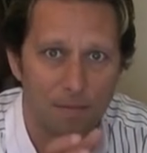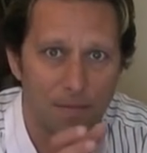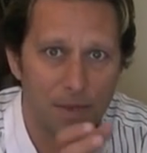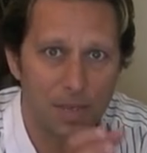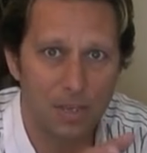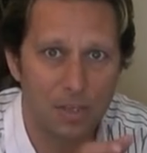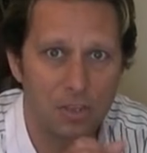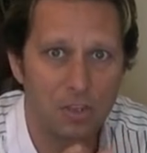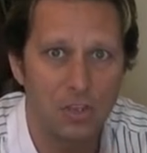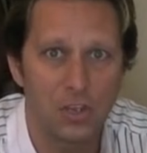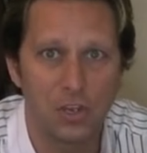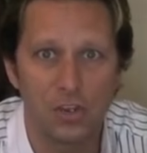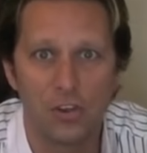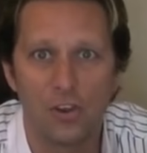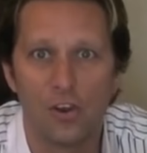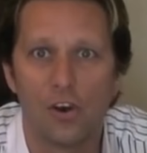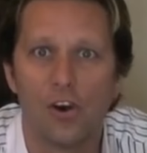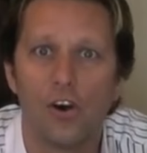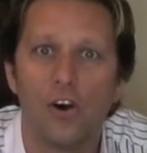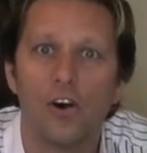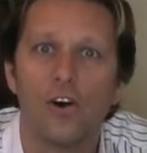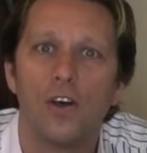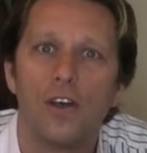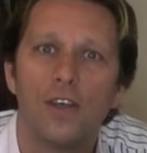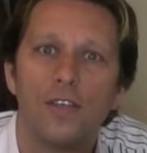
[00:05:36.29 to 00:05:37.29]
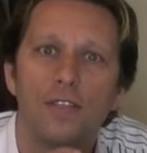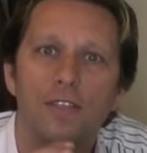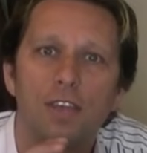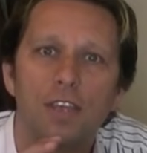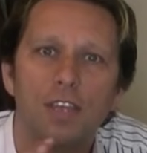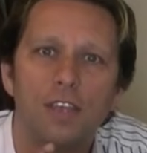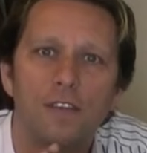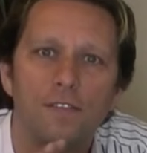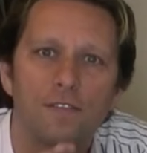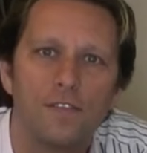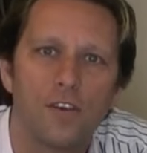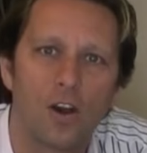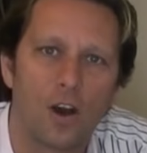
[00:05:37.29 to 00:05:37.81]
because you know
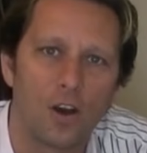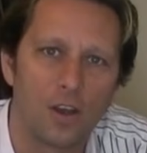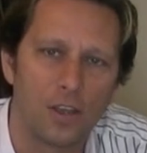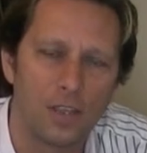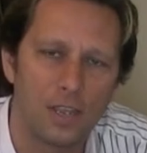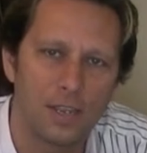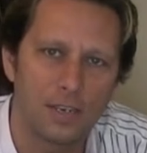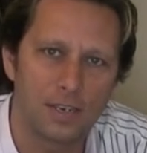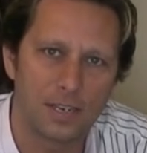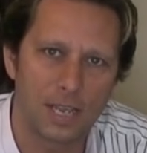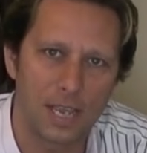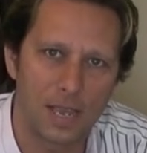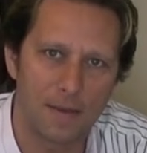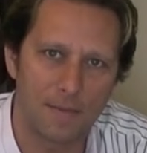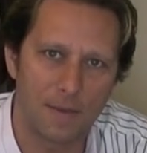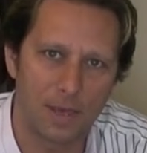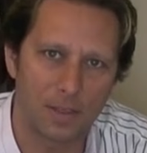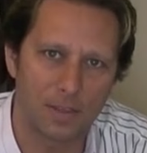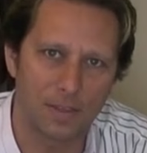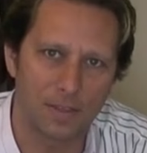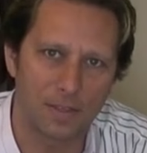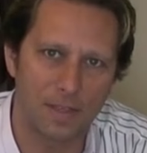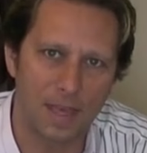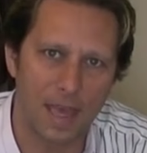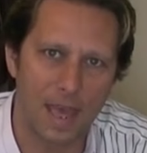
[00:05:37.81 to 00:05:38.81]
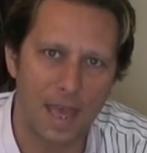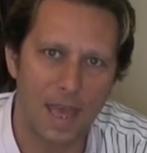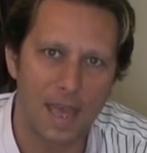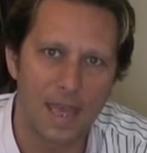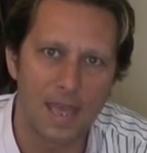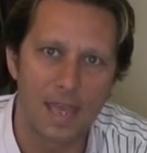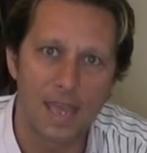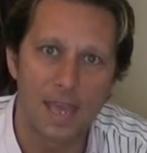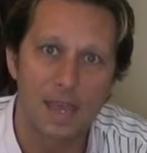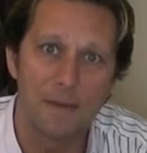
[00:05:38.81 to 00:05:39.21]
that you've got your tape measure there.